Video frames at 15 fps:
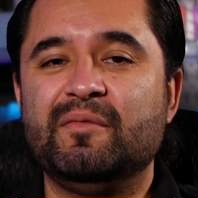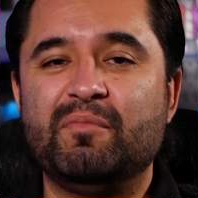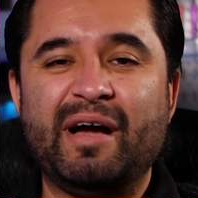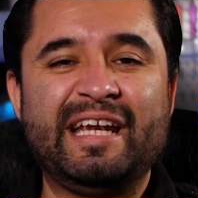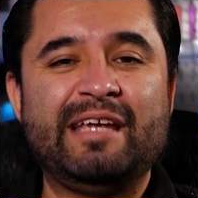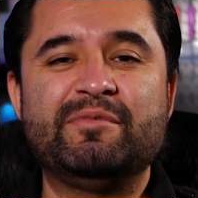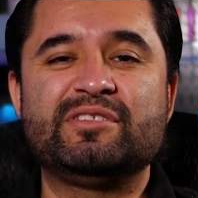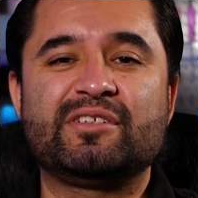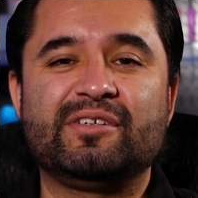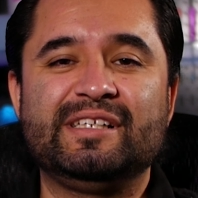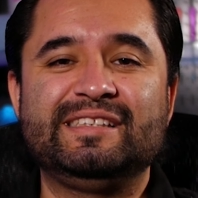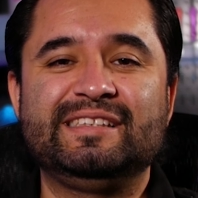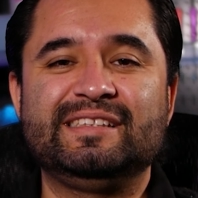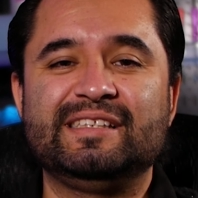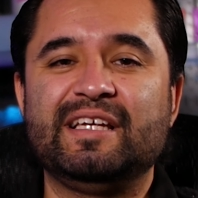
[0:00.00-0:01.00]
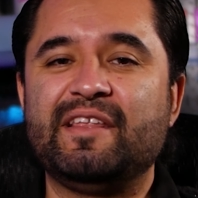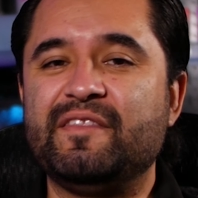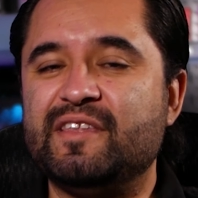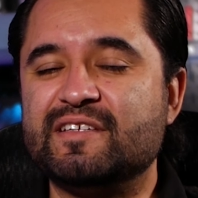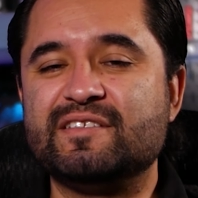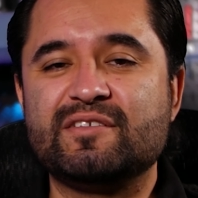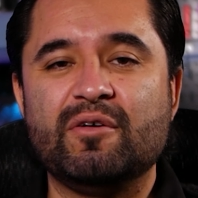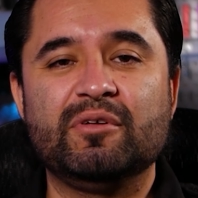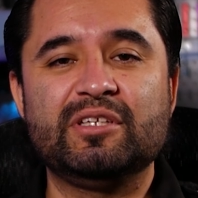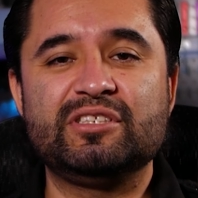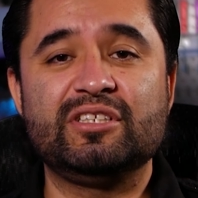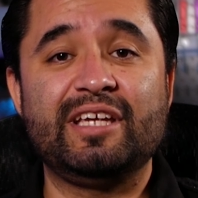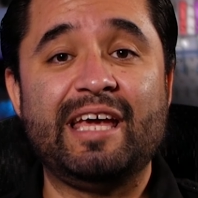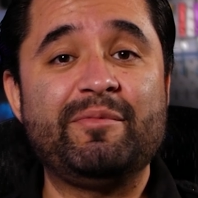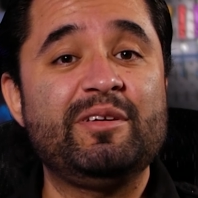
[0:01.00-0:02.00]
My name is Chris, this is
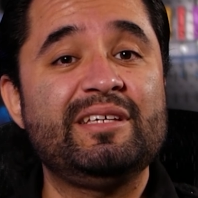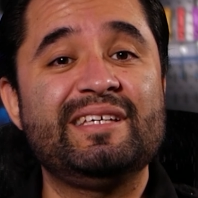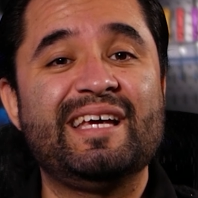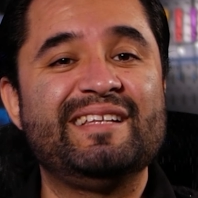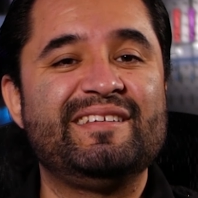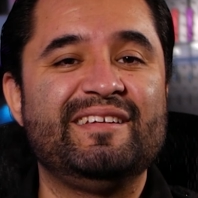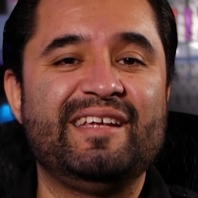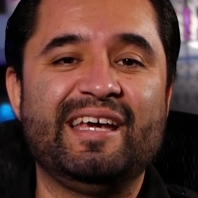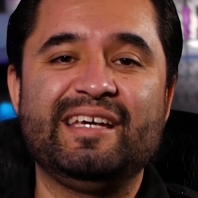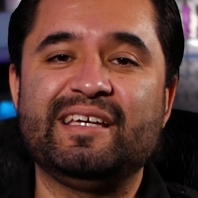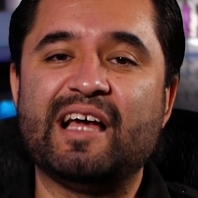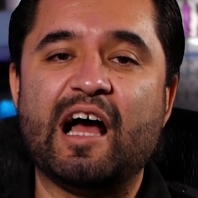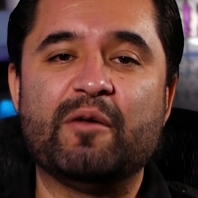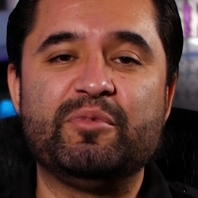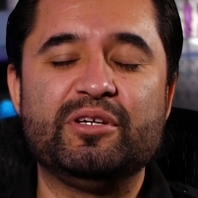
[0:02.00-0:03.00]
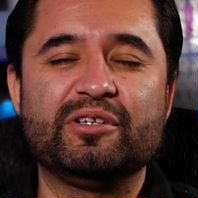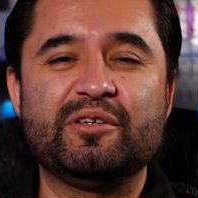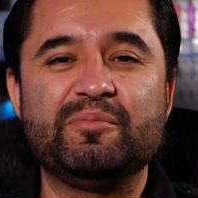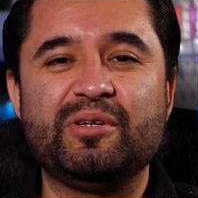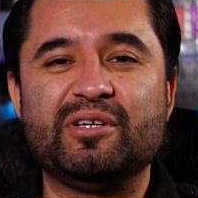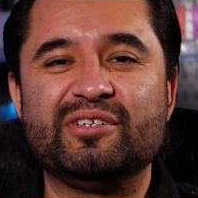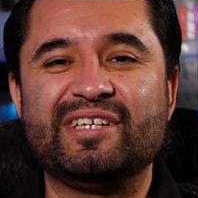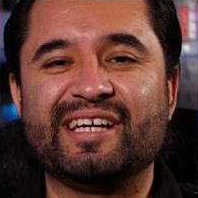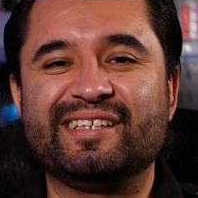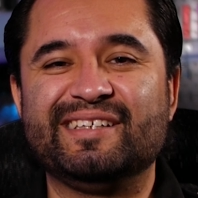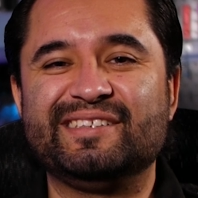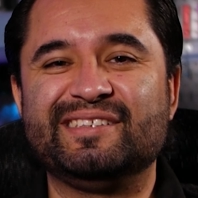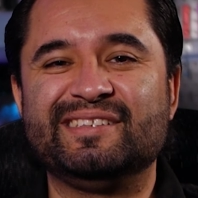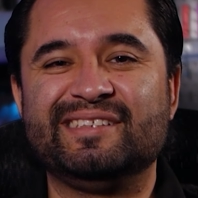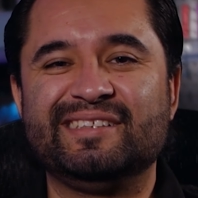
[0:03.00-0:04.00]
Coalition Gaming, and today I'll be your computer
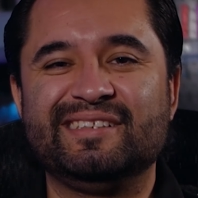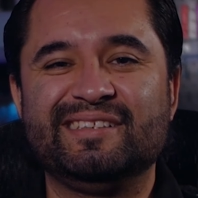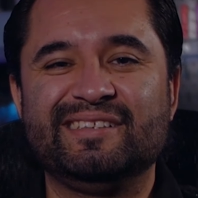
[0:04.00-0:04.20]
technician.